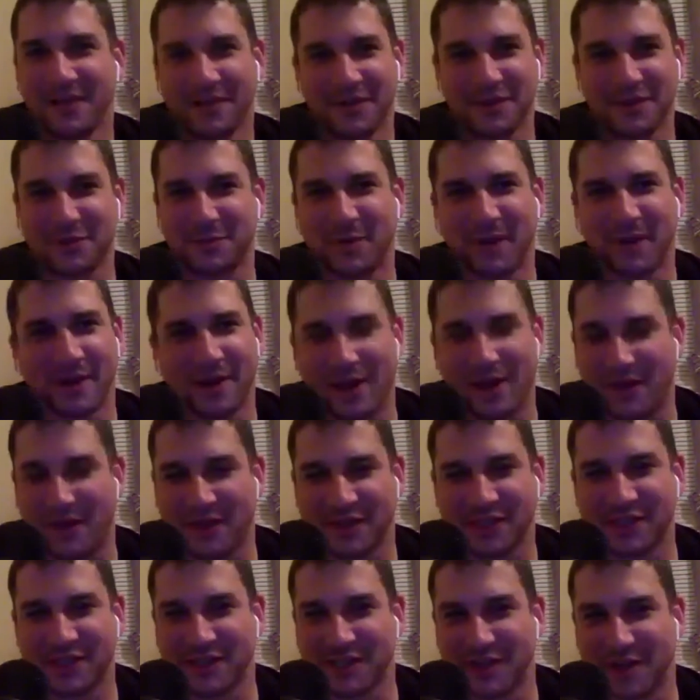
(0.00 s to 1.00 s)

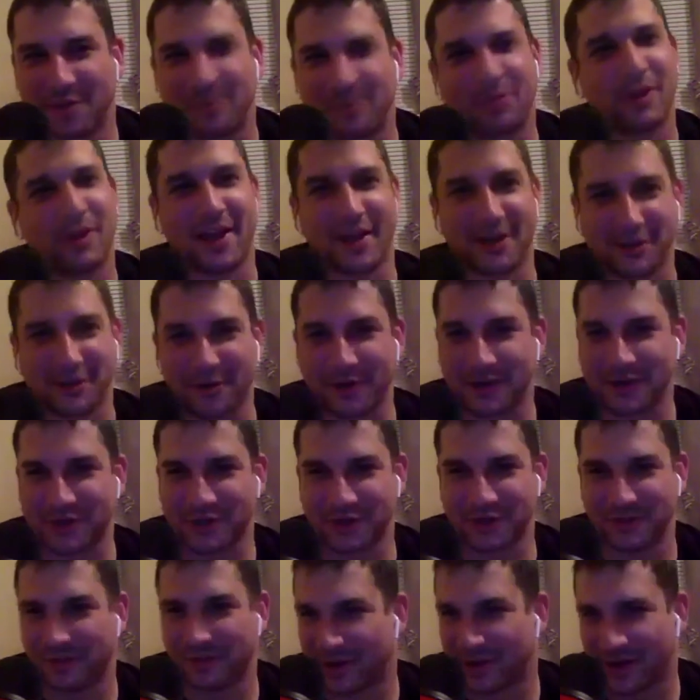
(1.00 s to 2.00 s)
This isn't a planned
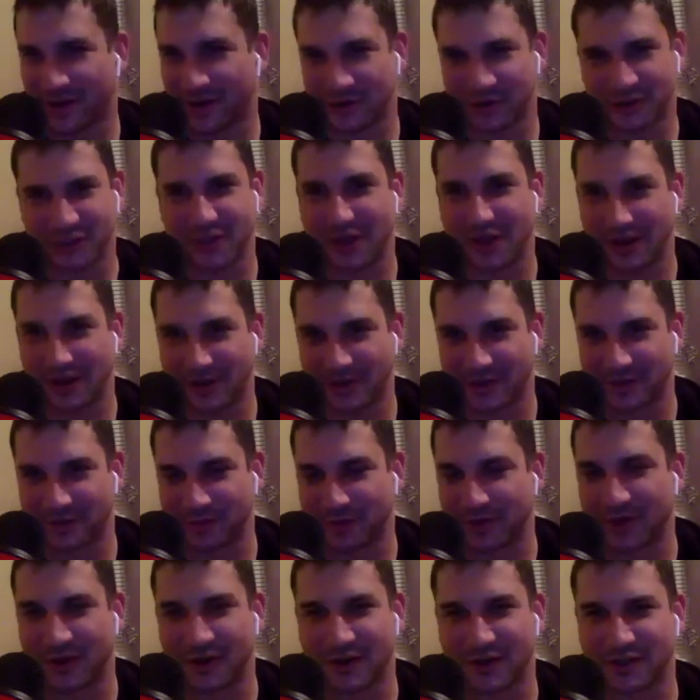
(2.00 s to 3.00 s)
question, but I just thought of this.
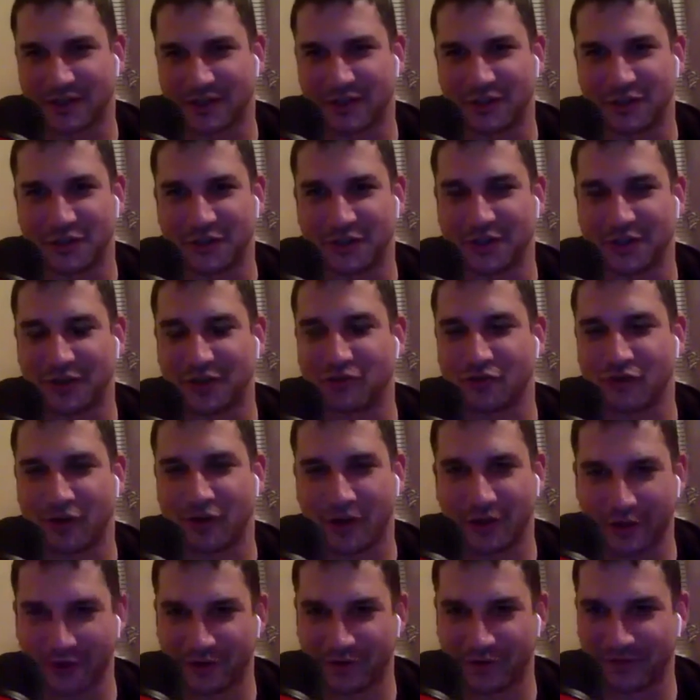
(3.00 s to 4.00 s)
I'm curious. Did you see the
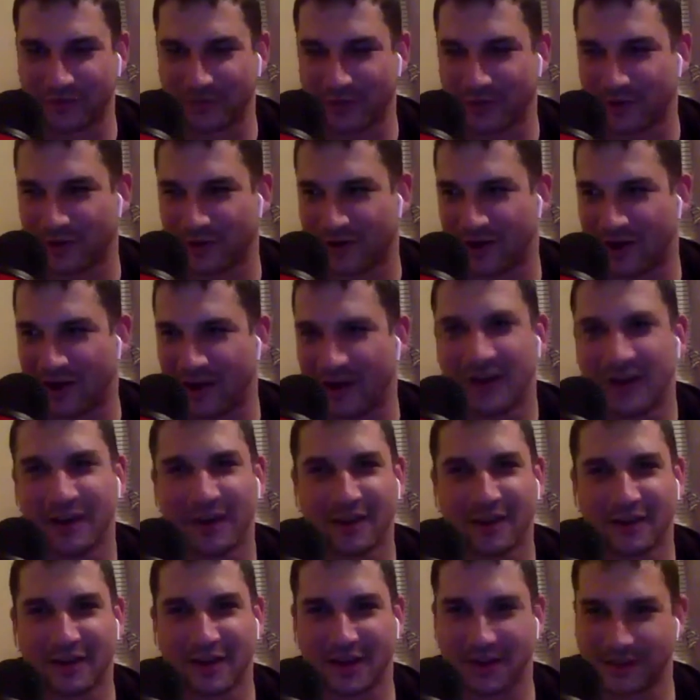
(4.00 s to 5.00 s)
trailer for
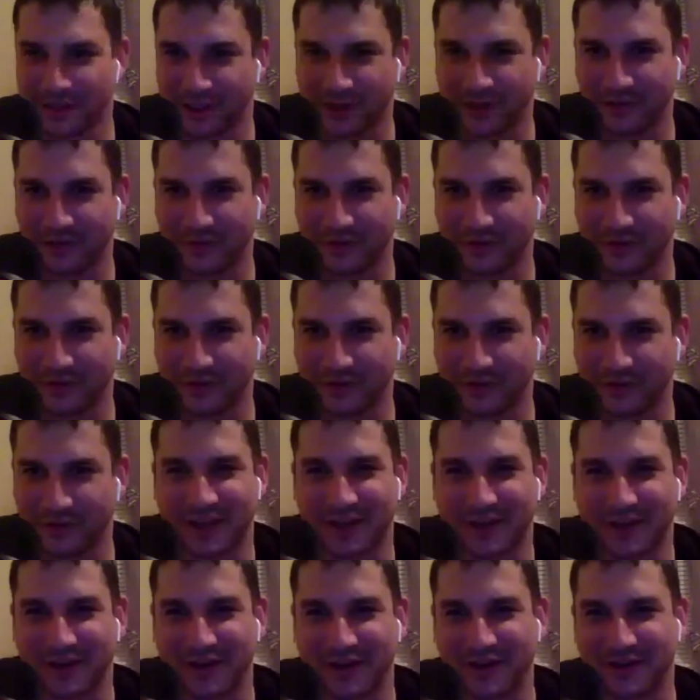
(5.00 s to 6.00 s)
Godzilla versus
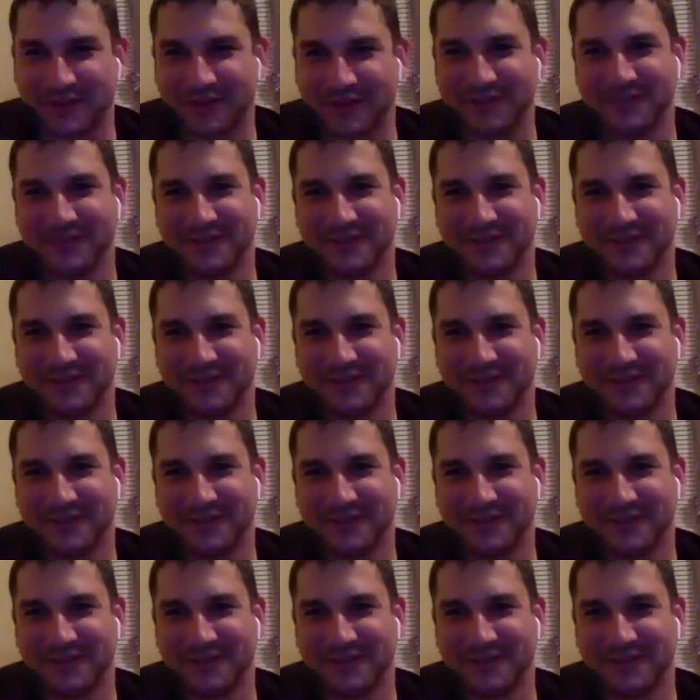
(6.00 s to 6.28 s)
King Kong?